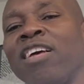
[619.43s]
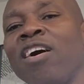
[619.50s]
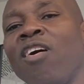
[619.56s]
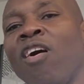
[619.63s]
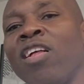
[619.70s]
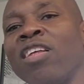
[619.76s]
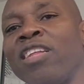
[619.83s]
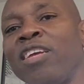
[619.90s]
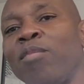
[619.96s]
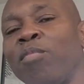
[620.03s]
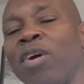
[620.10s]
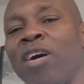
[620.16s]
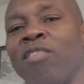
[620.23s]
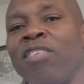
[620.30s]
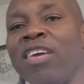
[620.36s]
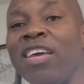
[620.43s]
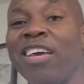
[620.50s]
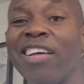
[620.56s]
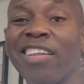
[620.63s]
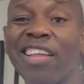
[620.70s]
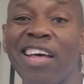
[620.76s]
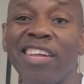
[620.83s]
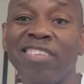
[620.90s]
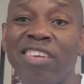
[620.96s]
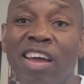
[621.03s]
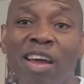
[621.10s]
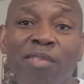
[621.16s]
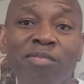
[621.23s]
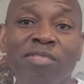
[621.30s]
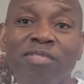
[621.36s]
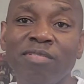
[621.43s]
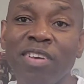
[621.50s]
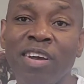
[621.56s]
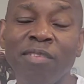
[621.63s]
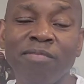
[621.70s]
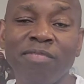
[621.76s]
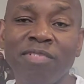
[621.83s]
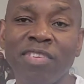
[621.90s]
all of the above a lot of times um,